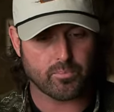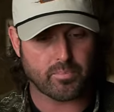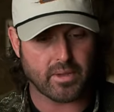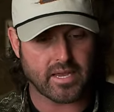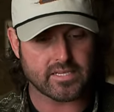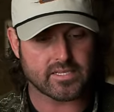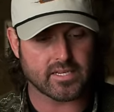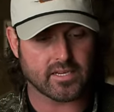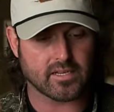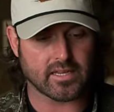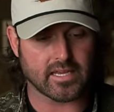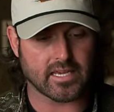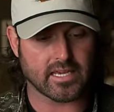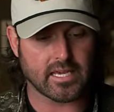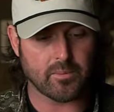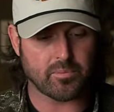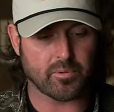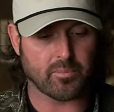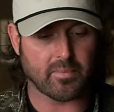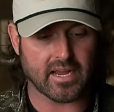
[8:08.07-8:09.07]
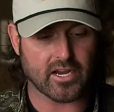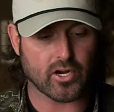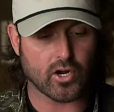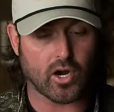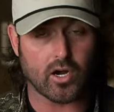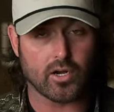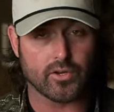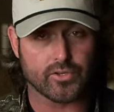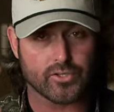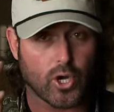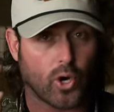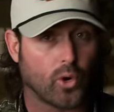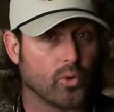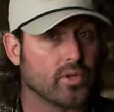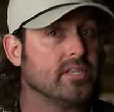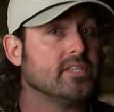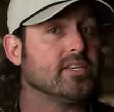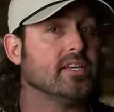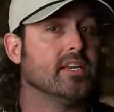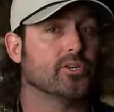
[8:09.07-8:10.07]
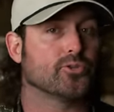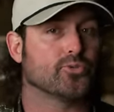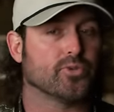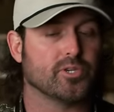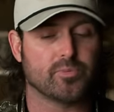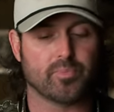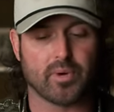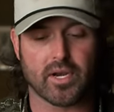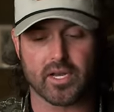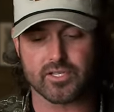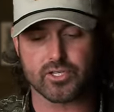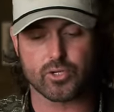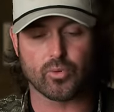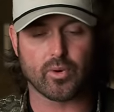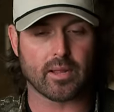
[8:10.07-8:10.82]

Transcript: basically keeping my calls only to his response.